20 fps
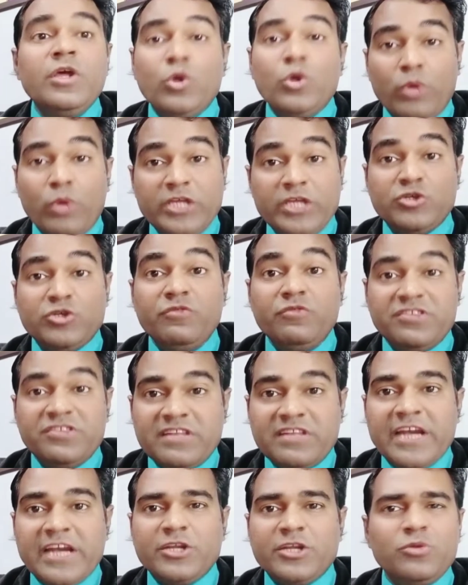Why should we
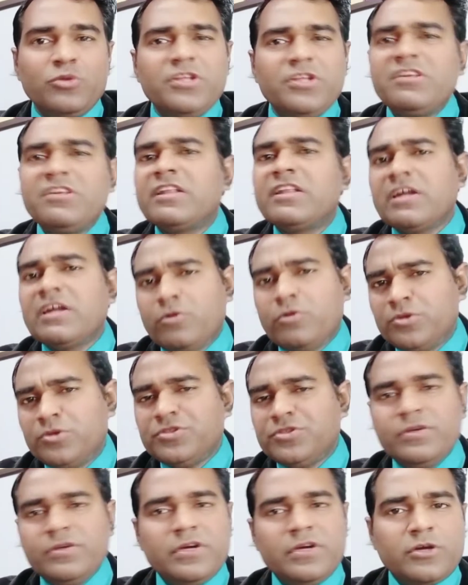select you? These are the
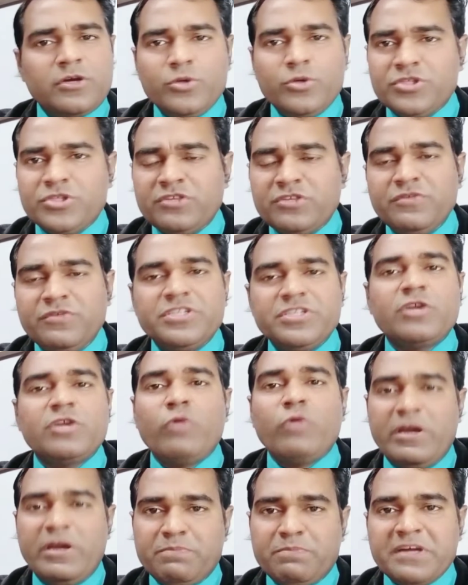questions which are
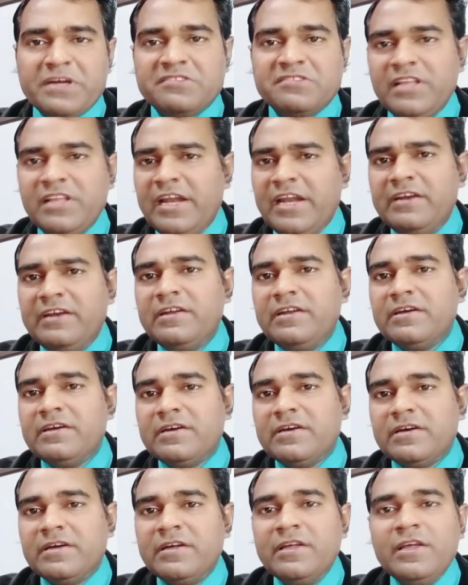quite personal,
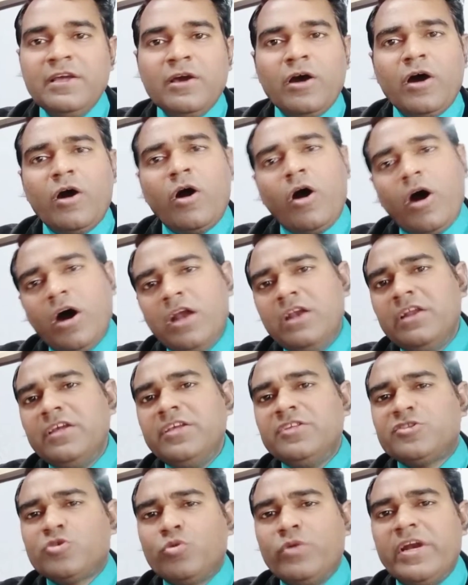and all
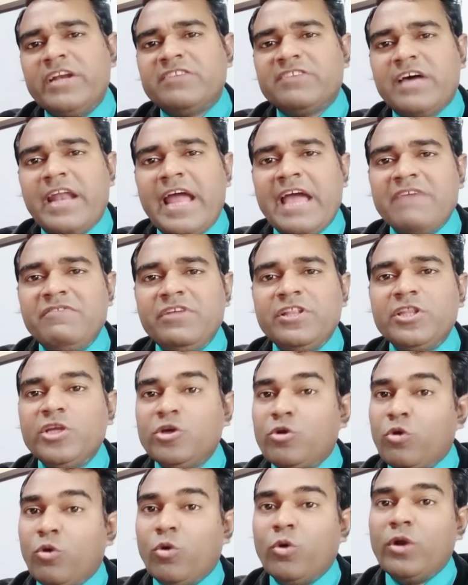students are having
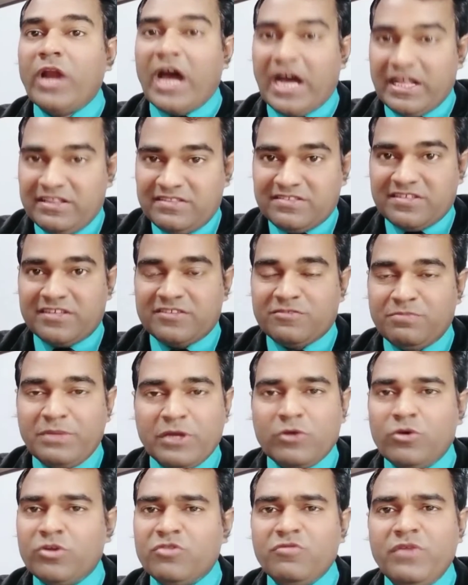their own answers,
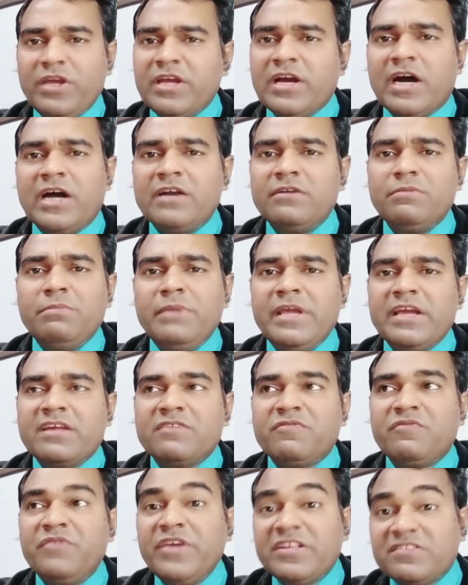because we can't
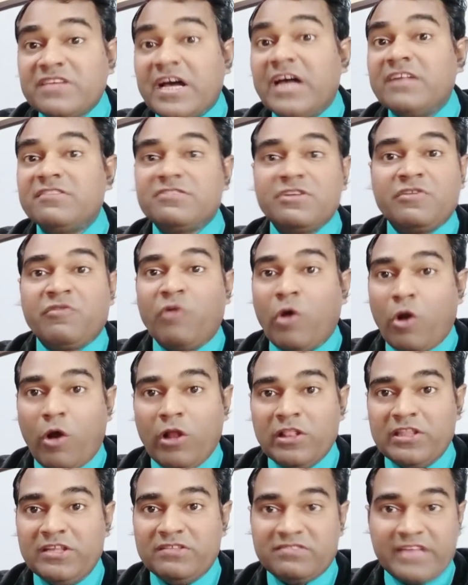make fixed answer for
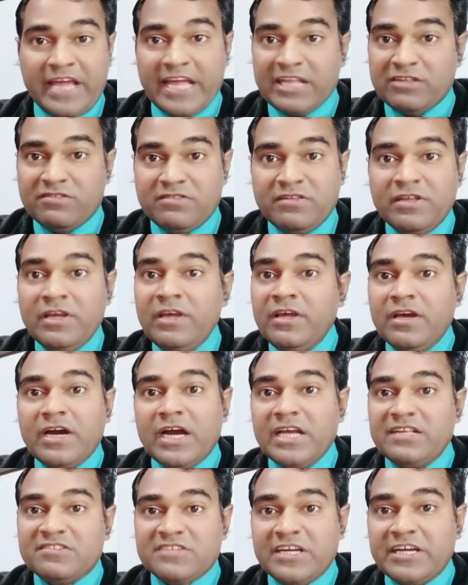all this. As
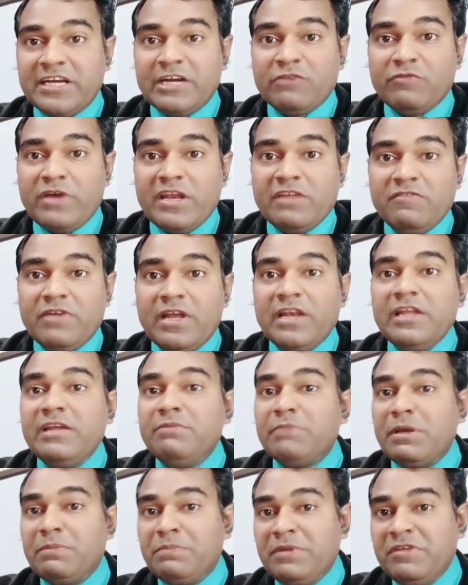I stated very well
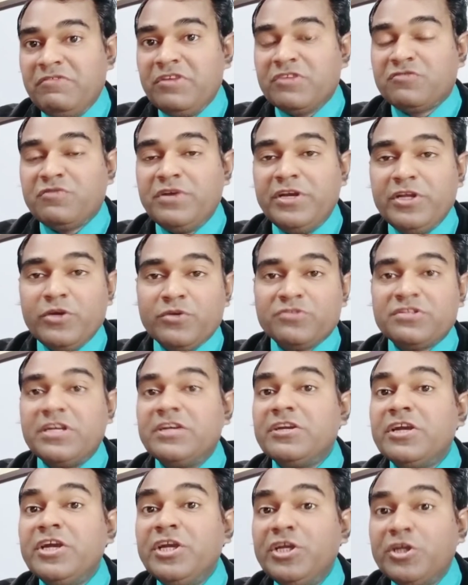in my previous videos
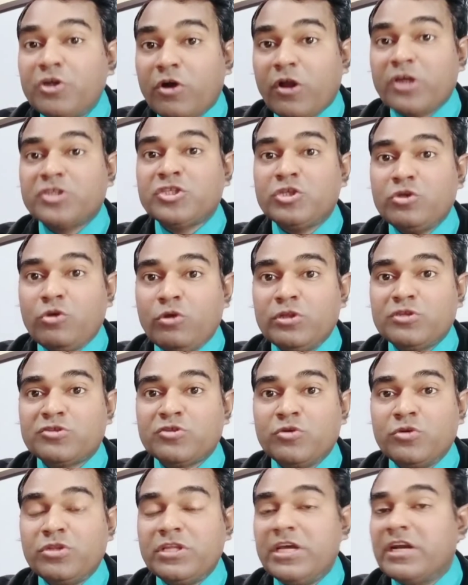that introduction
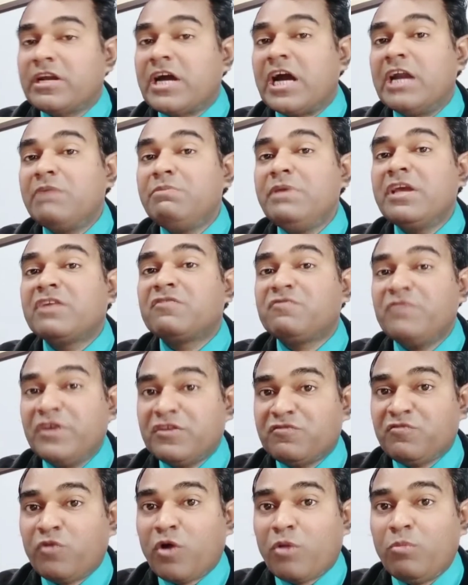also there can't be a
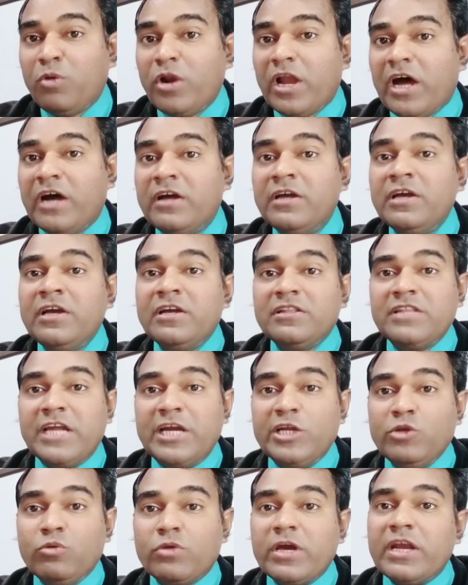fixed formula
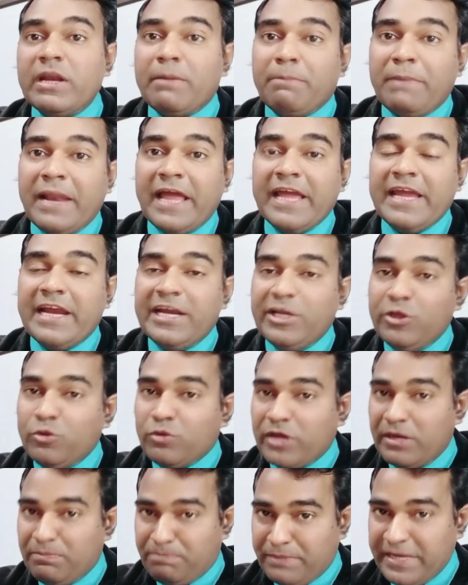that you can apply and you
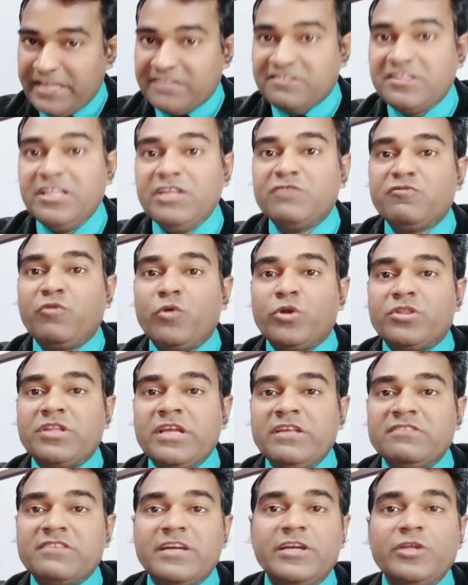can place these 4
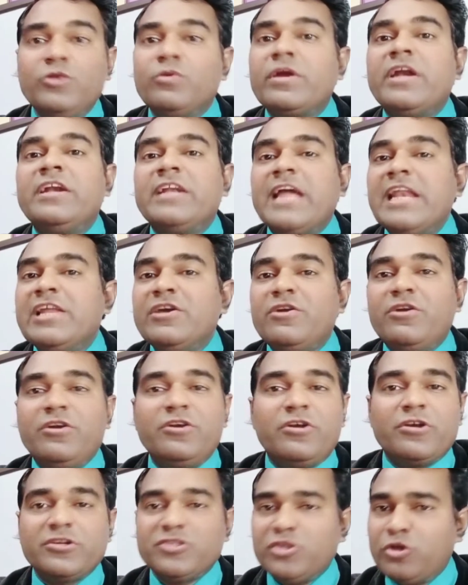things and you can tell your
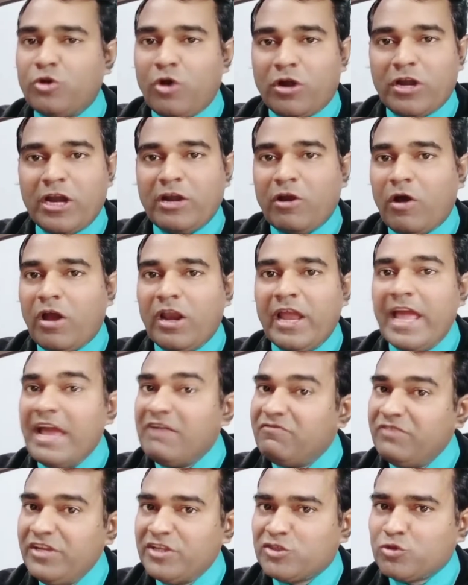introduction. Not at all.
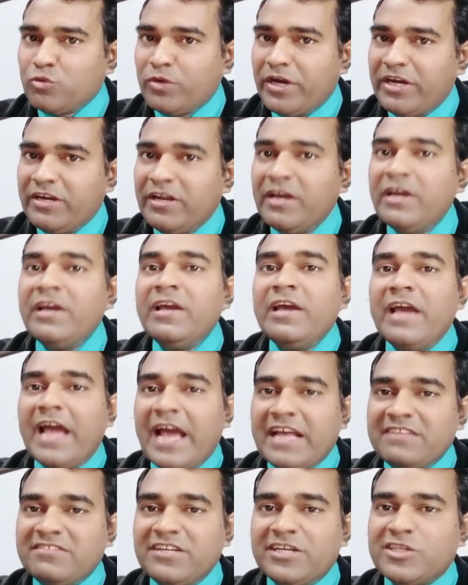Every student
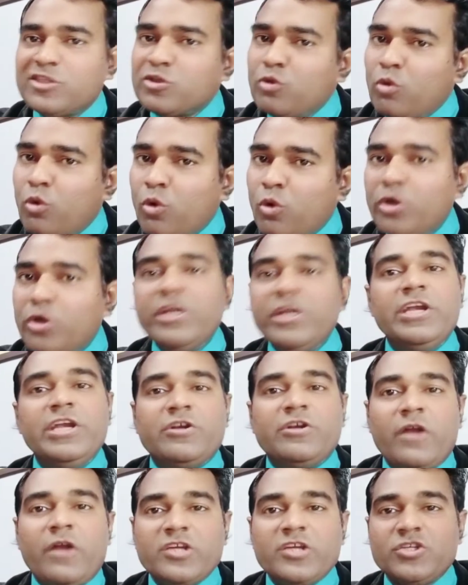has its own
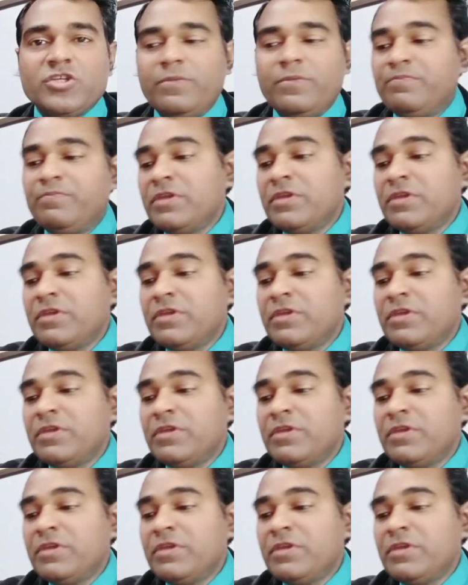introduction.